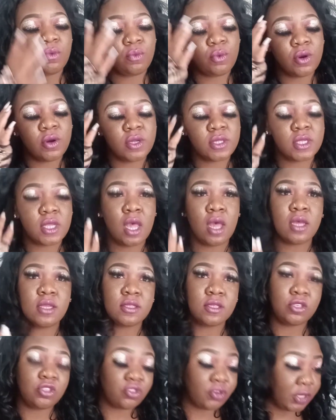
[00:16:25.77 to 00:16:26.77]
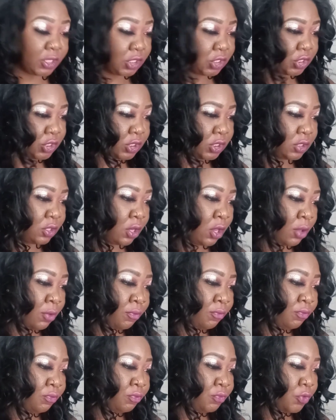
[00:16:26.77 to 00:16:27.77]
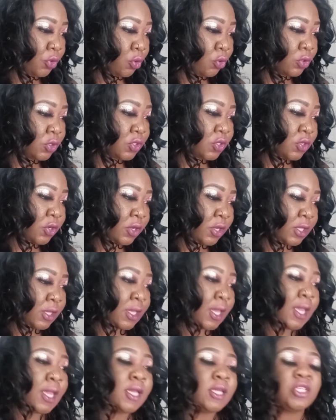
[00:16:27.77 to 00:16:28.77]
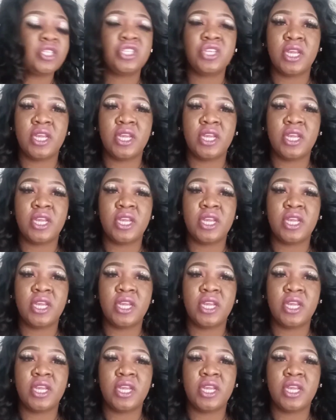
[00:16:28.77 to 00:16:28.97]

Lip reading: worst concentration on certain things,